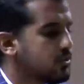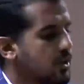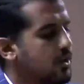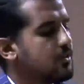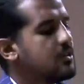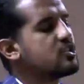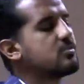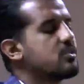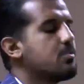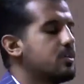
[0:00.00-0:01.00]
Those are
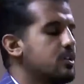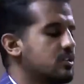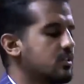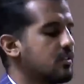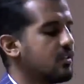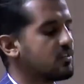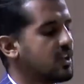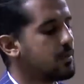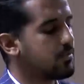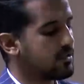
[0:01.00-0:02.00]
regimes operation.
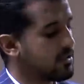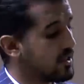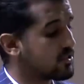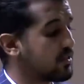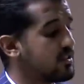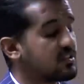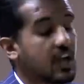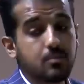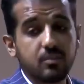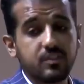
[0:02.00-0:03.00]
It depends on
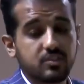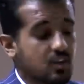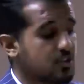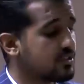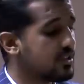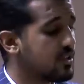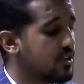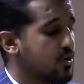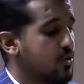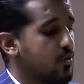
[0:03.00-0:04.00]
the type of the
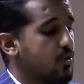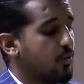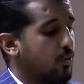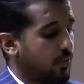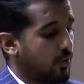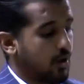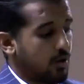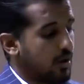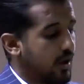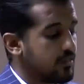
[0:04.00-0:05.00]
surgery
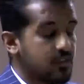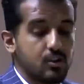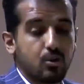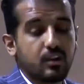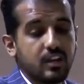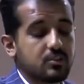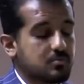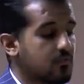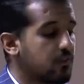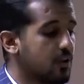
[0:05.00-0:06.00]
and the
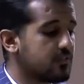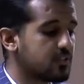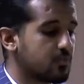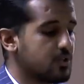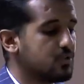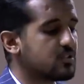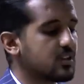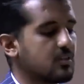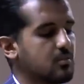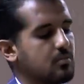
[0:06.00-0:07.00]
organism involved. We're
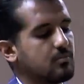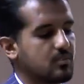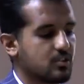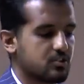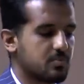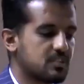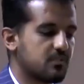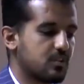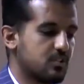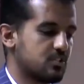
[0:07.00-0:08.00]
using
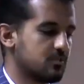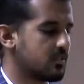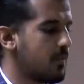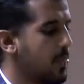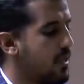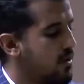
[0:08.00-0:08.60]
specific regimes.